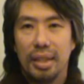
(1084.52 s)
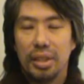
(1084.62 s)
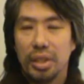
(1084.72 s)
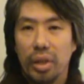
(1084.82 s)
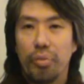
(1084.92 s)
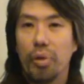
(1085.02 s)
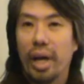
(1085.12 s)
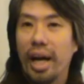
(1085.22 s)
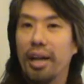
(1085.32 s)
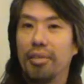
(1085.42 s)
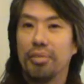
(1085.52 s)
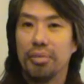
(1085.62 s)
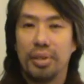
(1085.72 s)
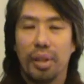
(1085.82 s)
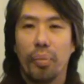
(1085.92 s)
So if you
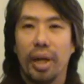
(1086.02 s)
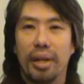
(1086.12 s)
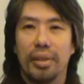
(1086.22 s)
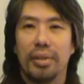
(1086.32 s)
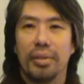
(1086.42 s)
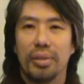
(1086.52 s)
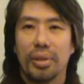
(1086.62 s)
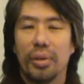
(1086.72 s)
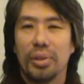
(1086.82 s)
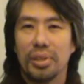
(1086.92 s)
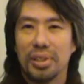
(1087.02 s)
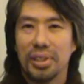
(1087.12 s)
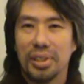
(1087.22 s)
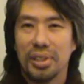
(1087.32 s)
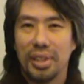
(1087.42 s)
have, in a way, the, the
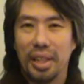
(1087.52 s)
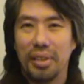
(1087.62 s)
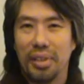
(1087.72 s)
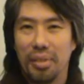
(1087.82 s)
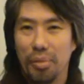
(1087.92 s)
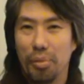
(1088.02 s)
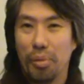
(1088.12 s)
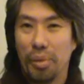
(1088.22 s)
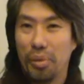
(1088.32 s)
consciousness and the